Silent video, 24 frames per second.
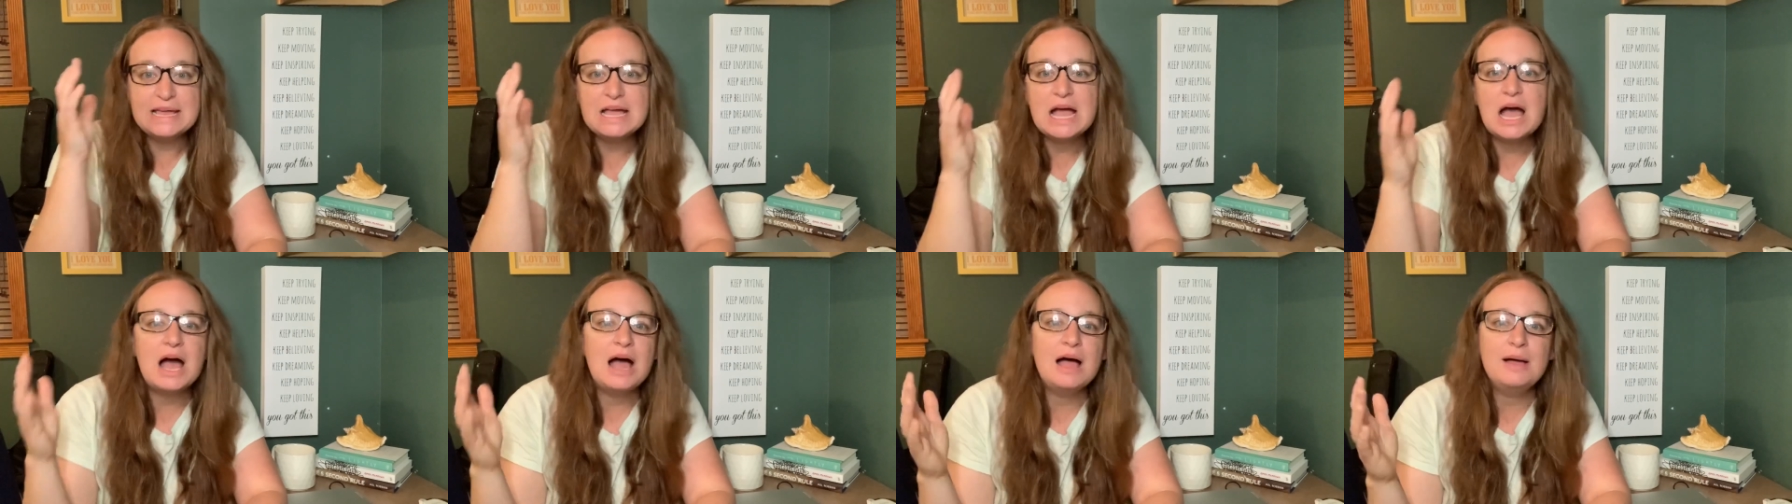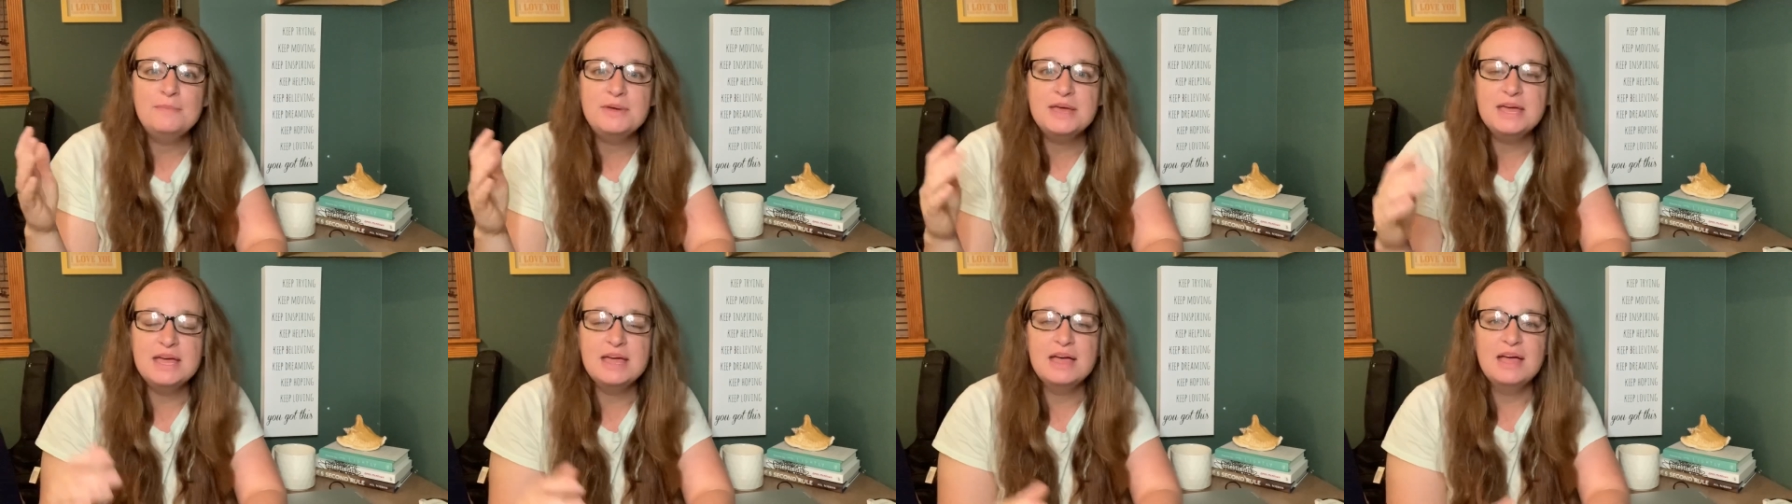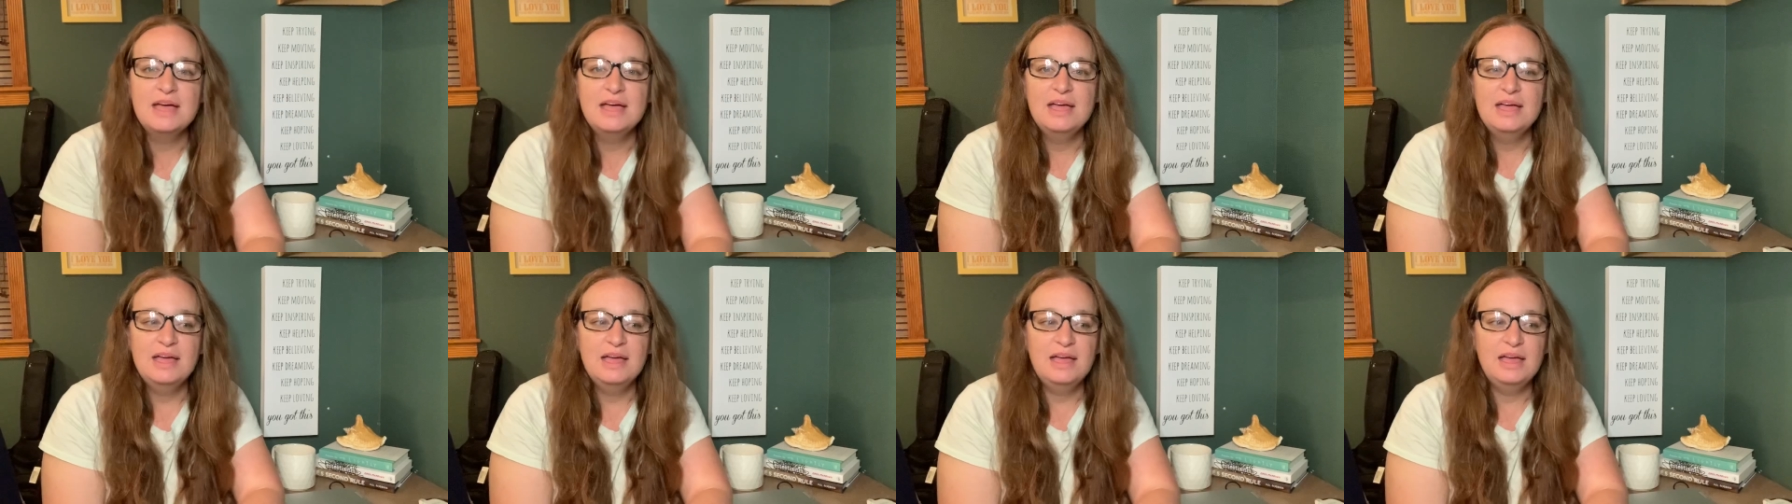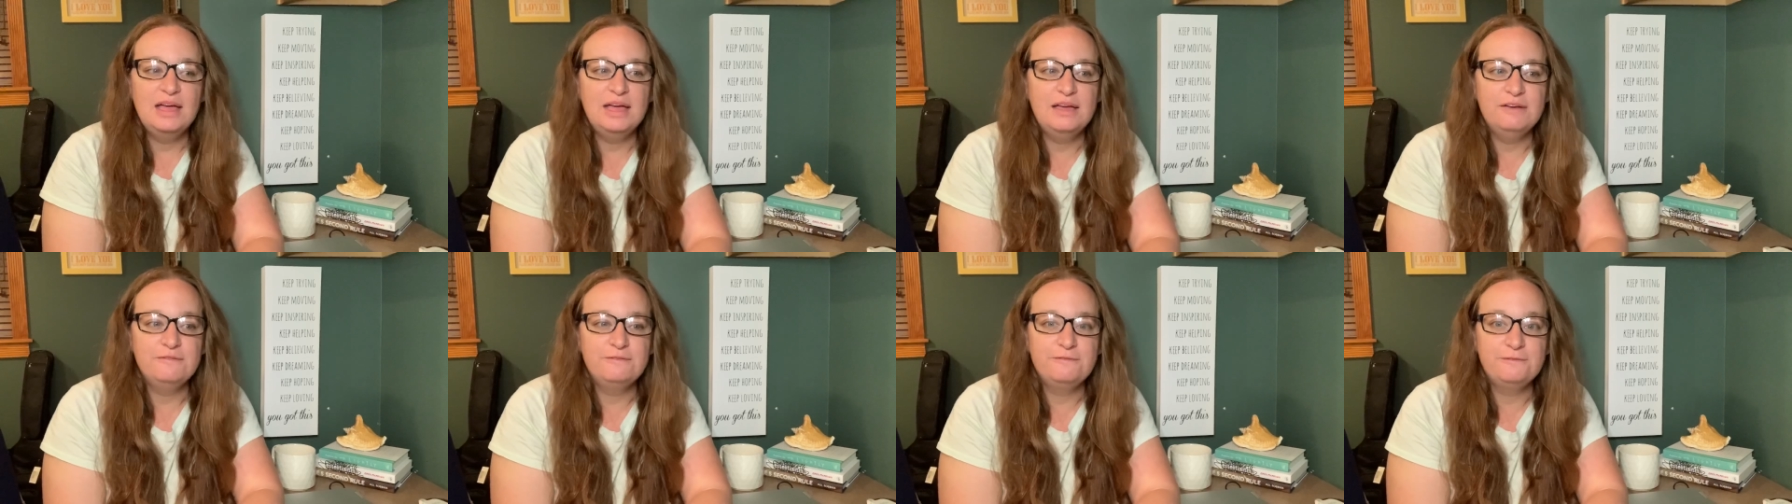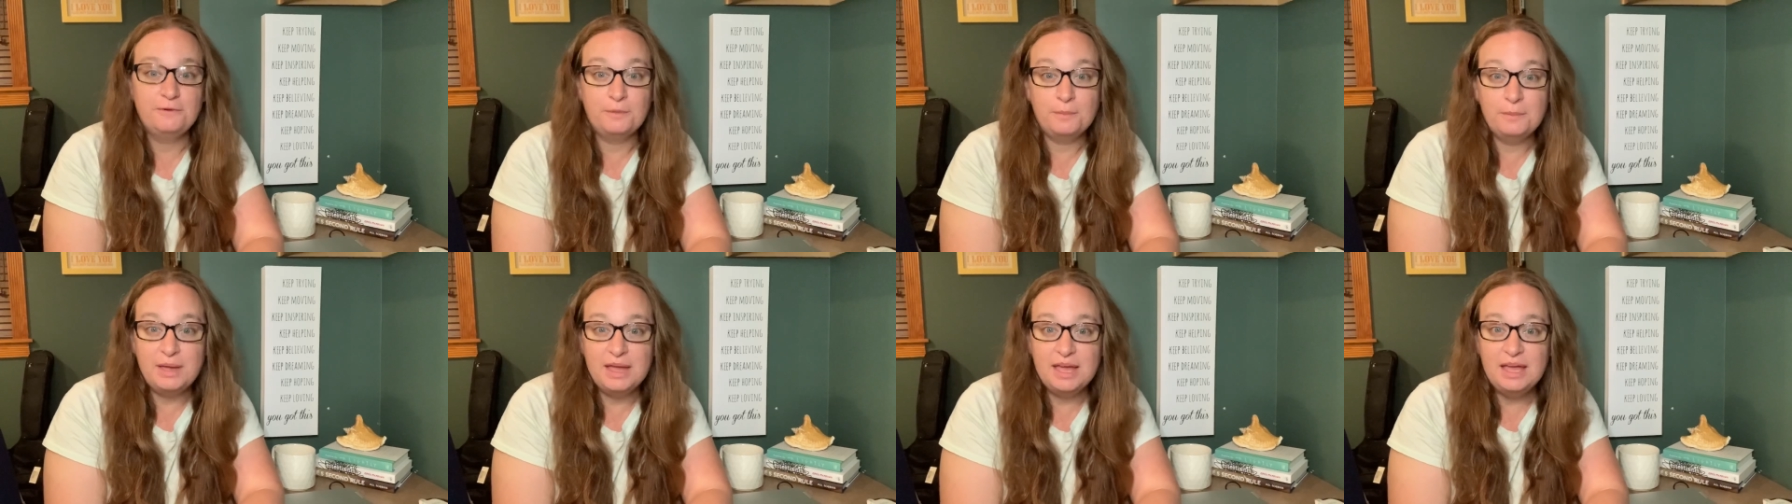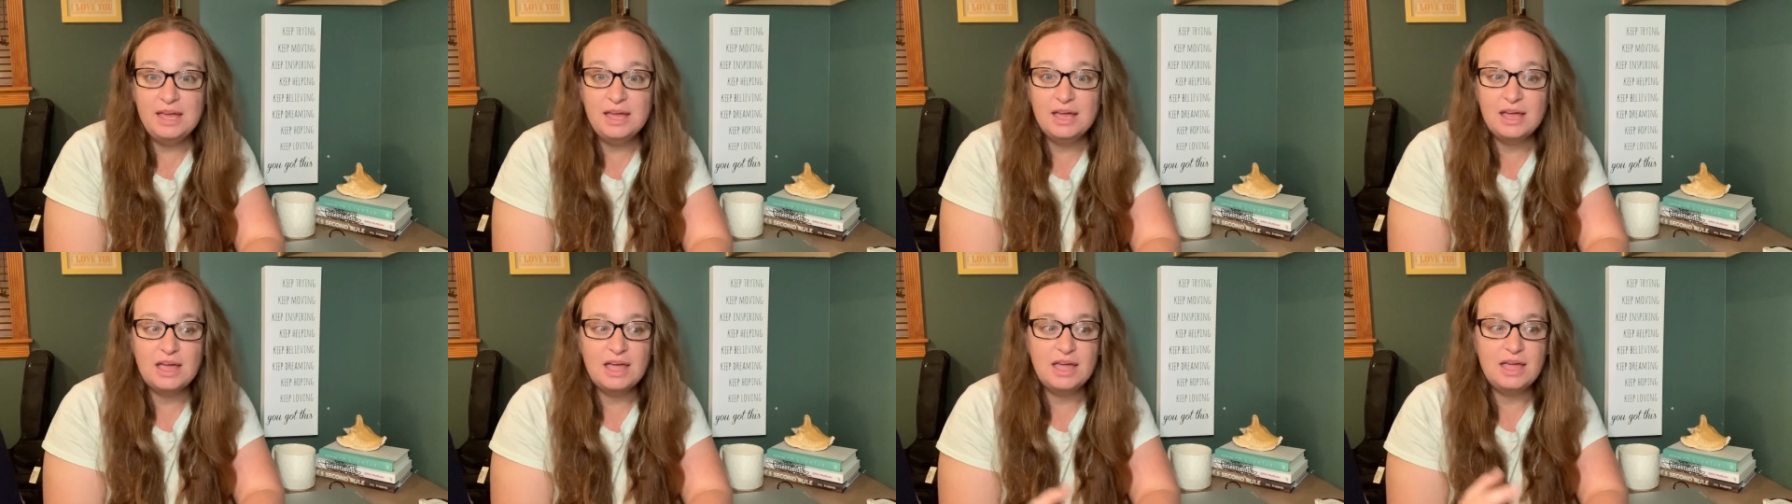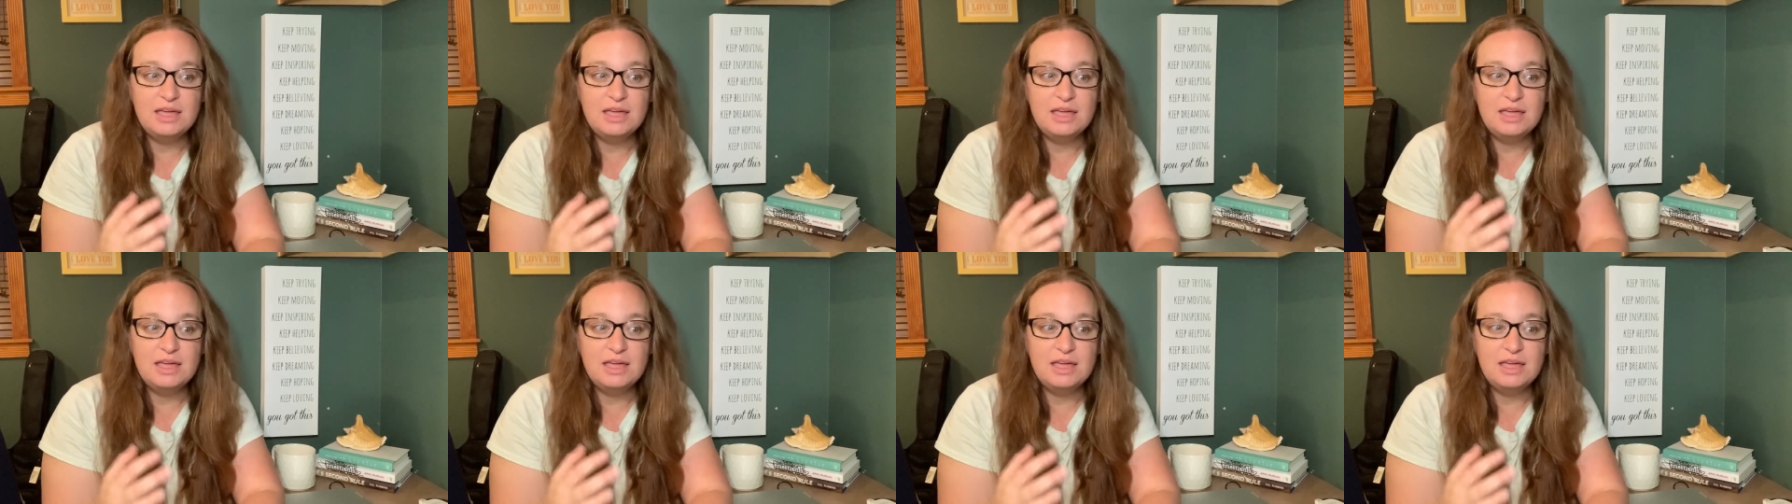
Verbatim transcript: hobby, for me,